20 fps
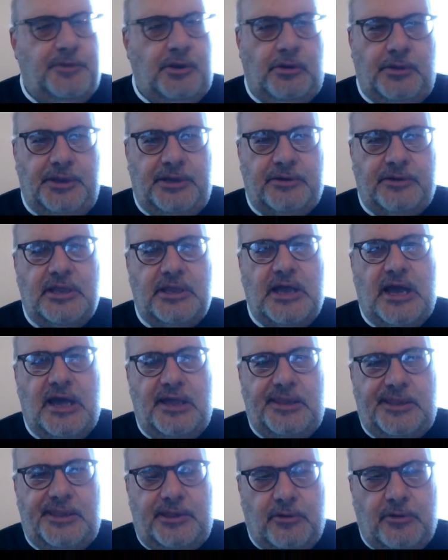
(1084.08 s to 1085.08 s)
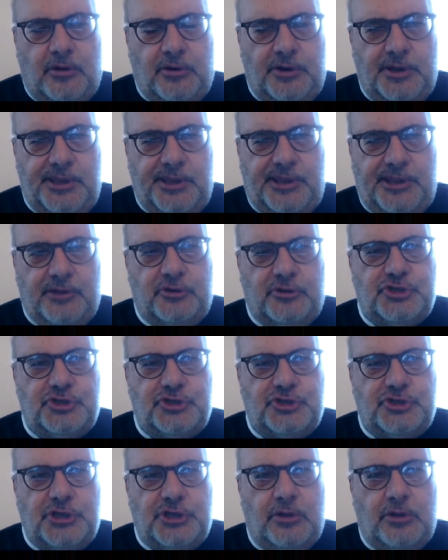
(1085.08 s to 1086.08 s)
either caste or a social
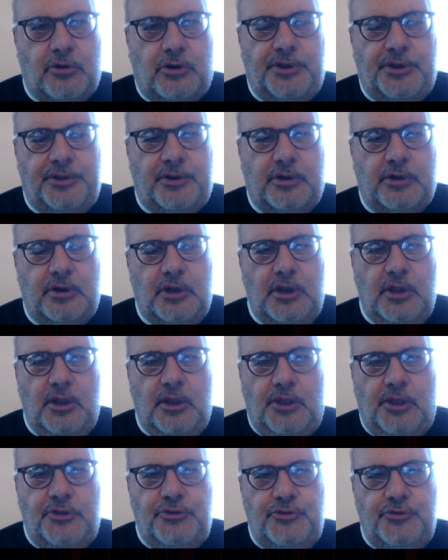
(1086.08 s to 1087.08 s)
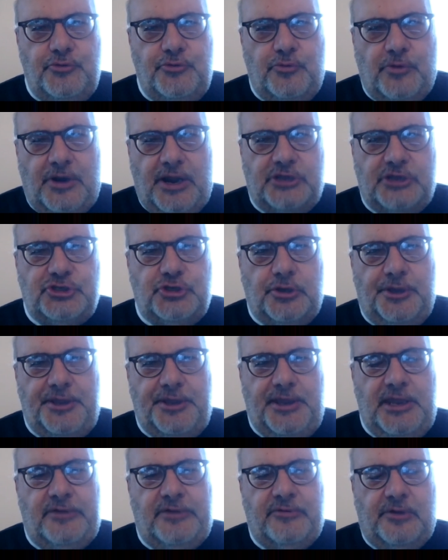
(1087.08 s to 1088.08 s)
order, you are actually
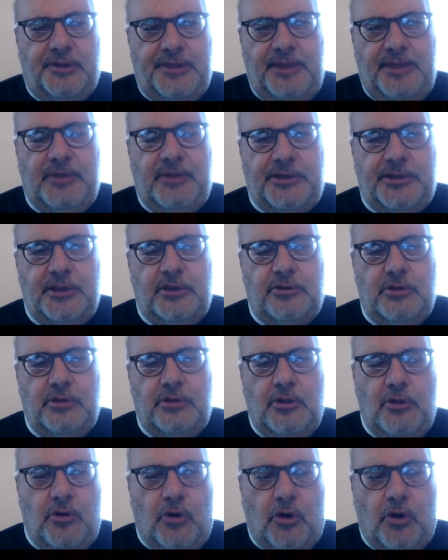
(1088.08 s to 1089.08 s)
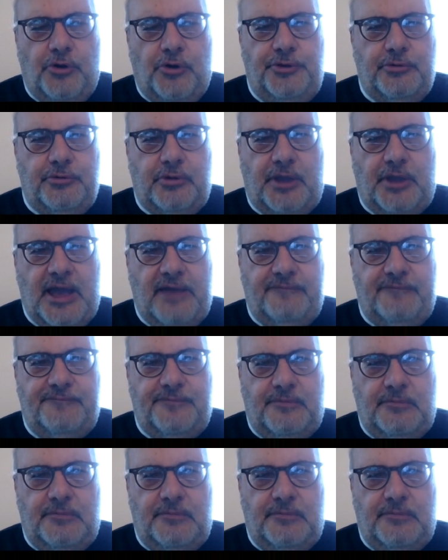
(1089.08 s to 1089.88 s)
either limited or you have